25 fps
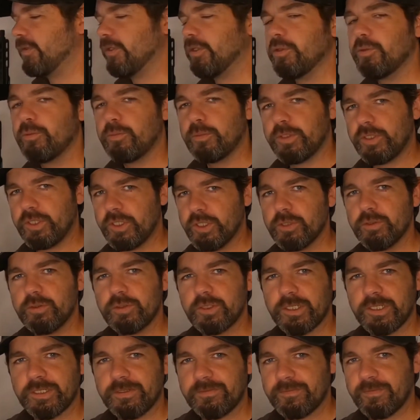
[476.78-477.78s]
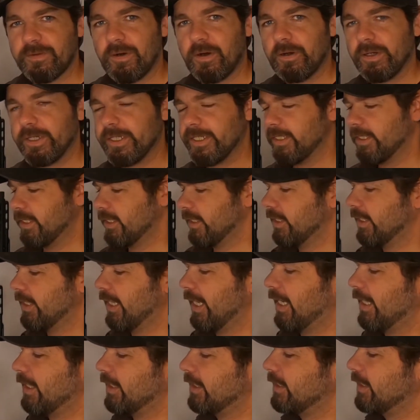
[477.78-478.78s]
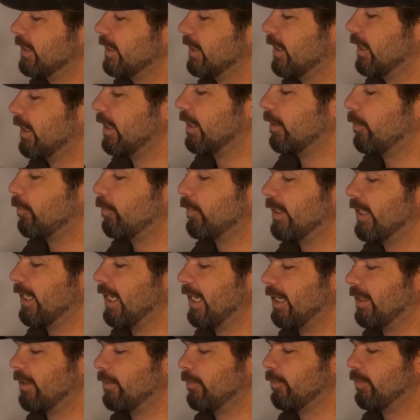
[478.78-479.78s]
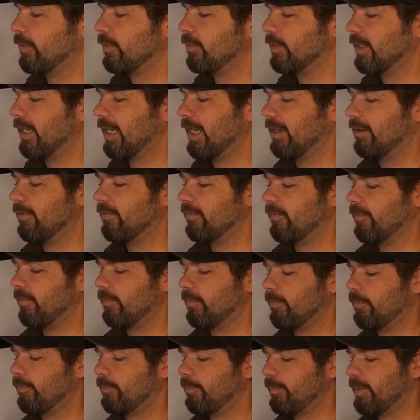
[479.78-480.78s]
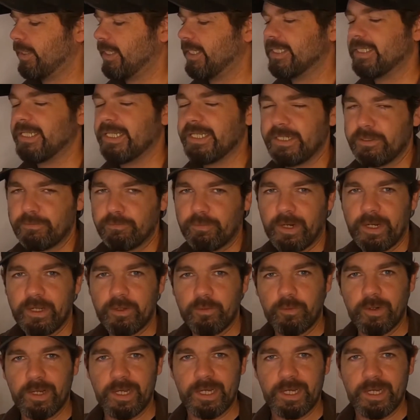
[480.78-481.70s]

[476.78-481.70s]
you would usually find that we would have Picatinny rail